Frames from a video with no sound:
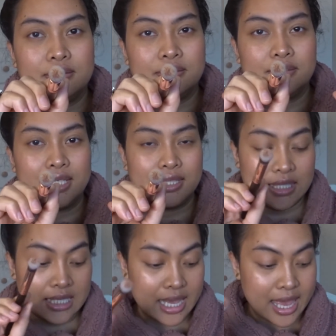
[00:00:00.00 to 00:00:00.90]

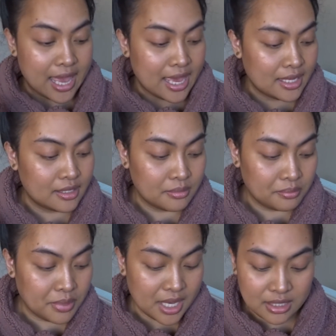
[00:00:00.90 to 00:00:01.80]
lightly and
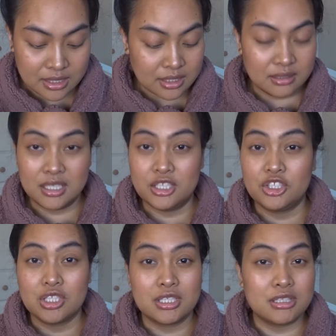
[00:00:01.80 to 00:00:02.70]
basically
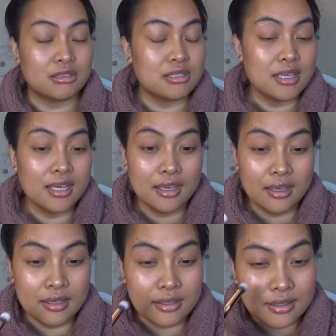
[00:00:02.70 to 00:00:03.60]
just,
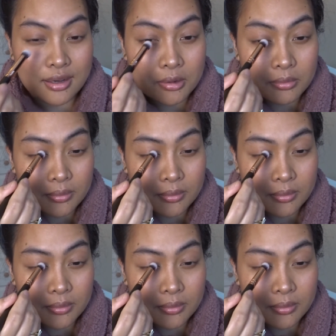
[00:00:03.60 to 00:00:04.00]
you know,